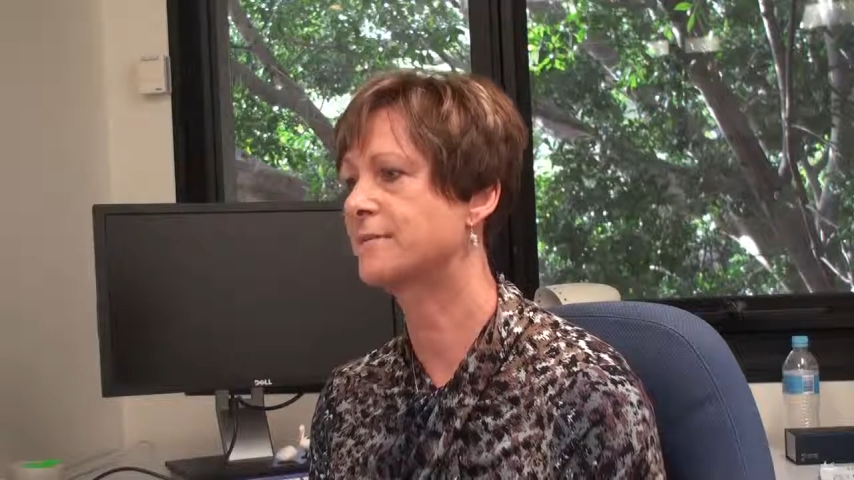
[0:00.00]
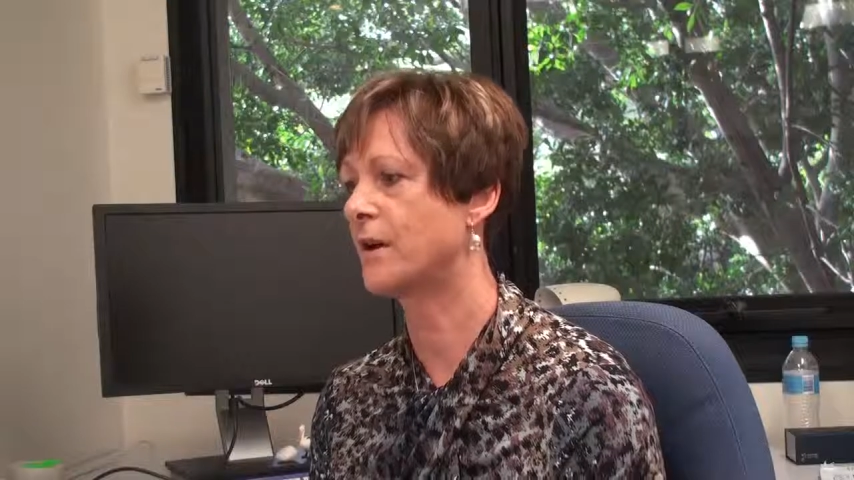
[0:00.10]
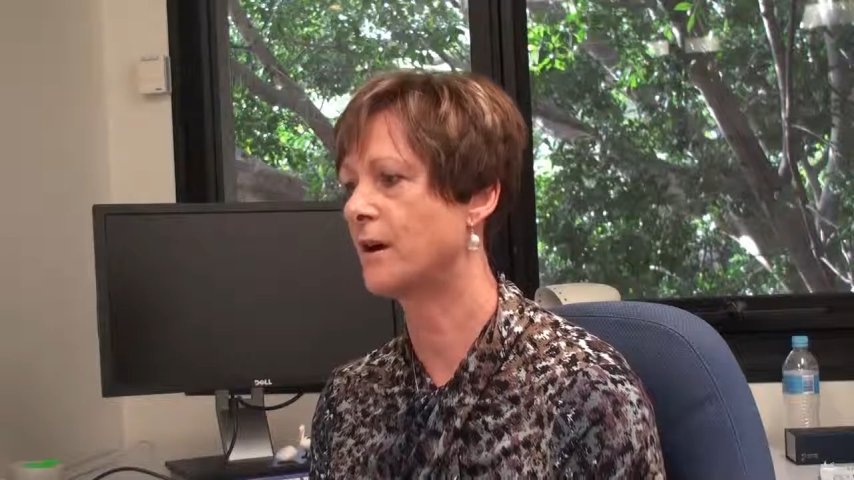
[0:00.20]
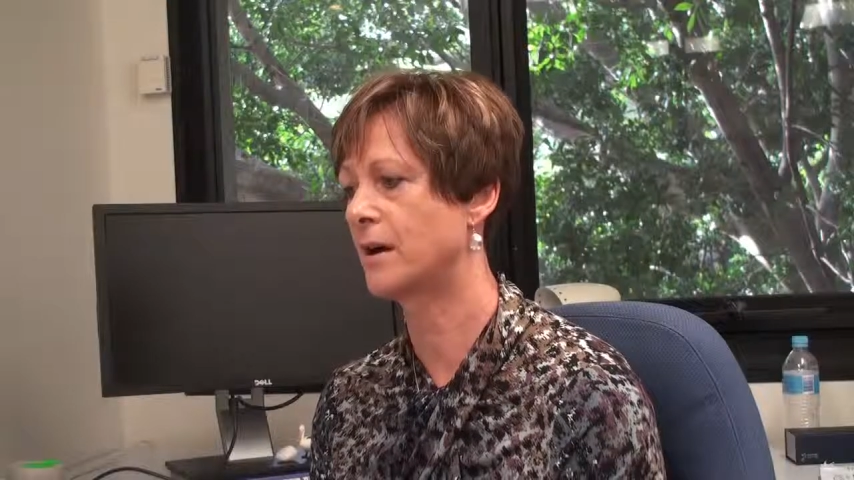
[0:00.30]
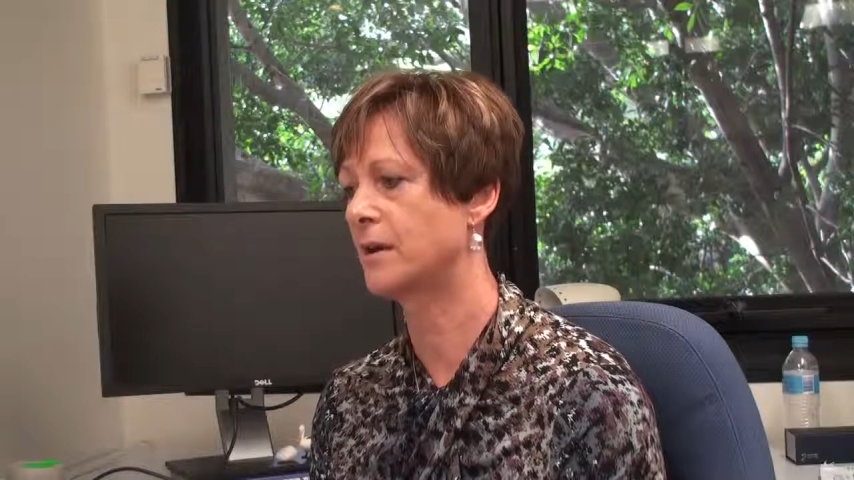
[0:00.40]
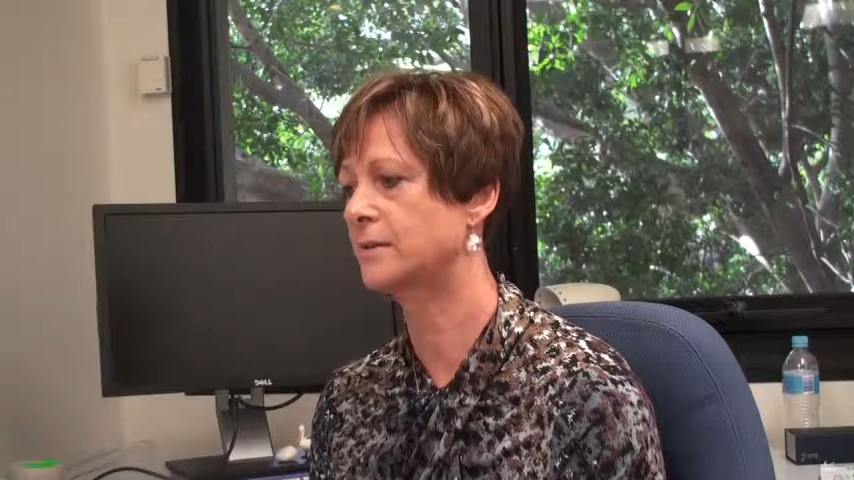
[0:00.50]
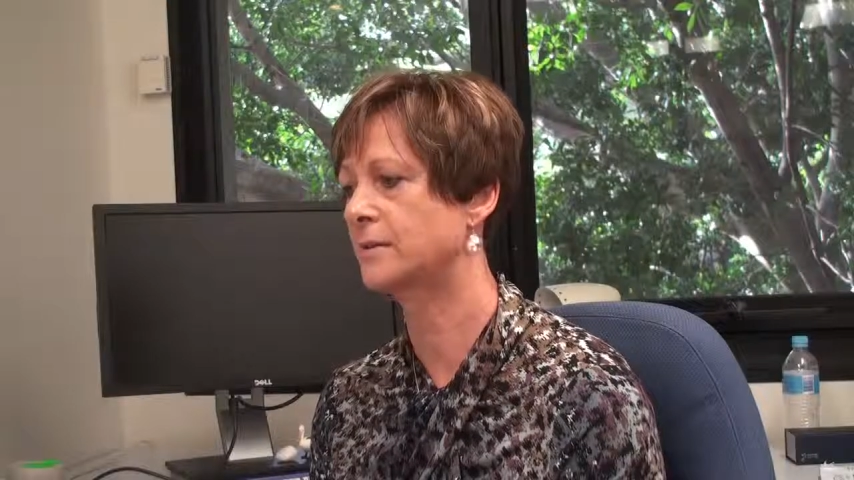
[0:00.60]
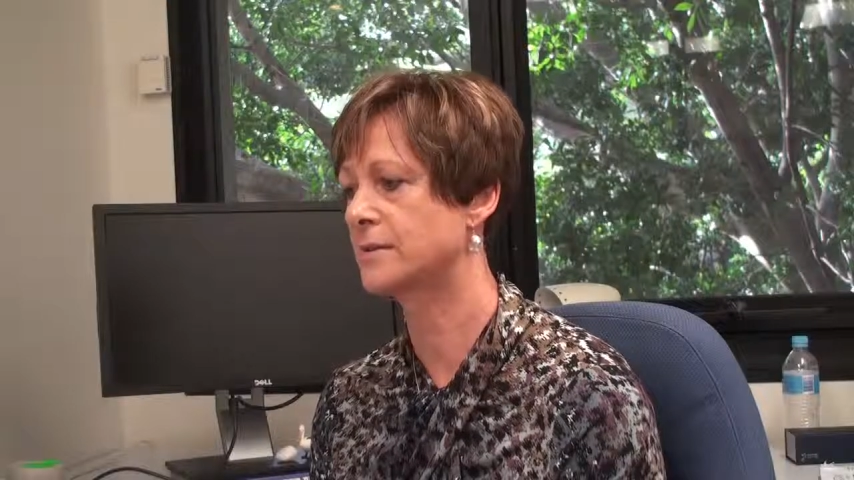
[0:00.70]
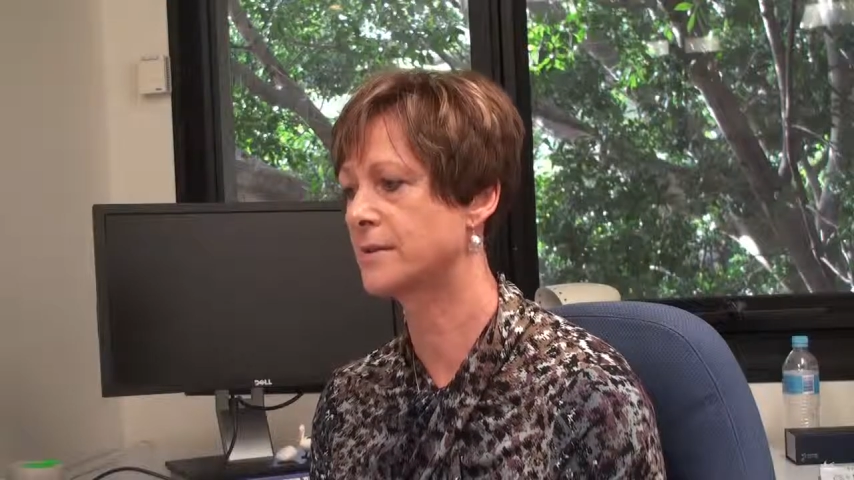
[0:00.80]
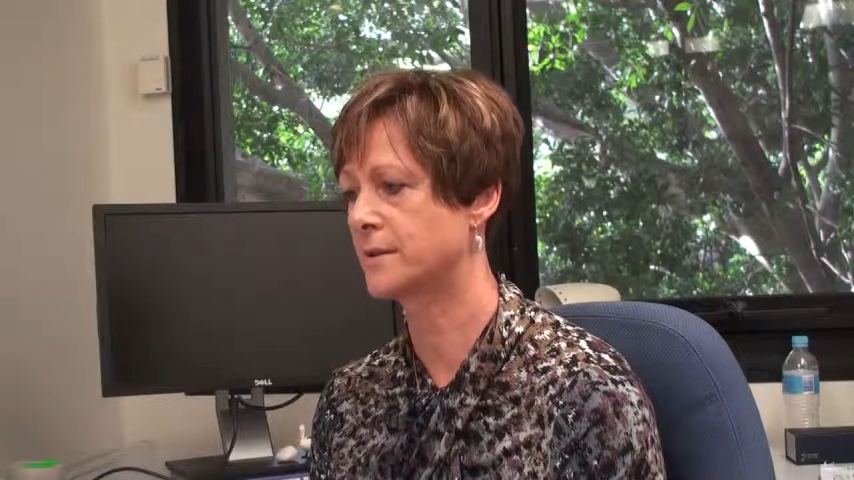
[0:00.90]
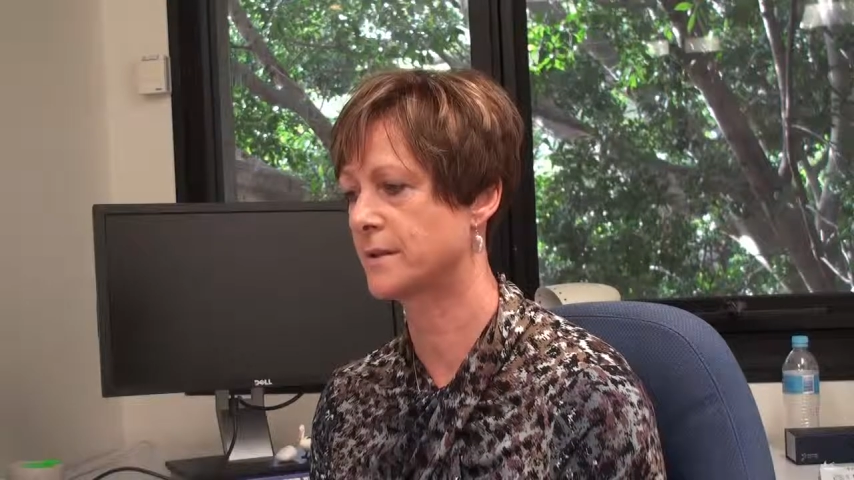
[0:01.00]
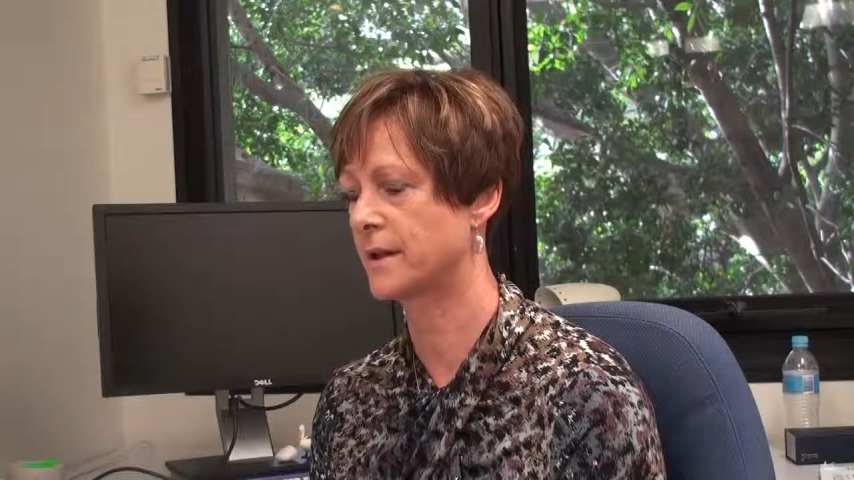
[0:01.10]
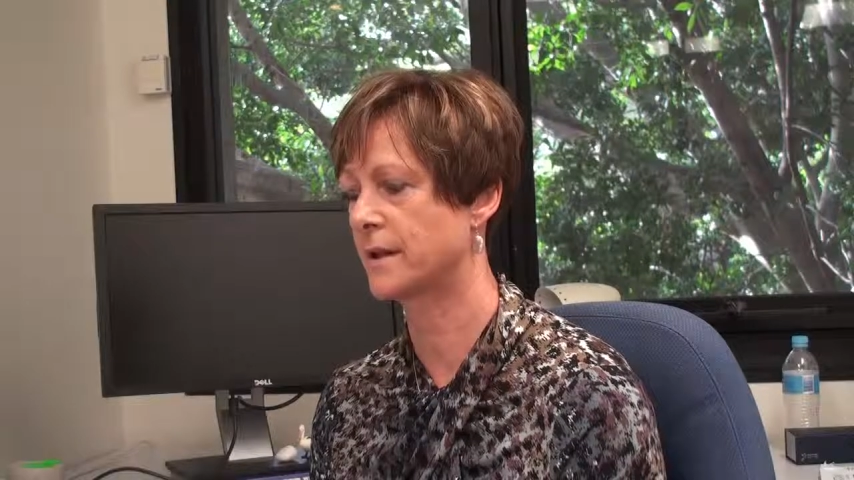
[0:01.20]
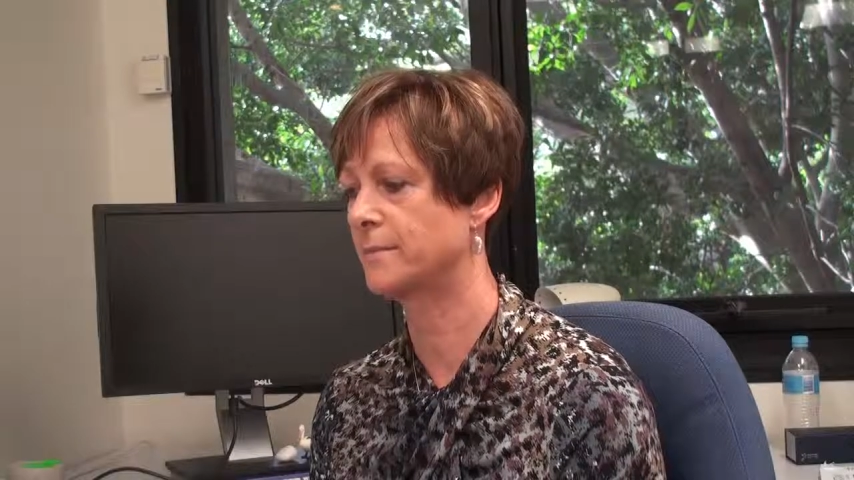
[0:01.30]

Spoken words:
files,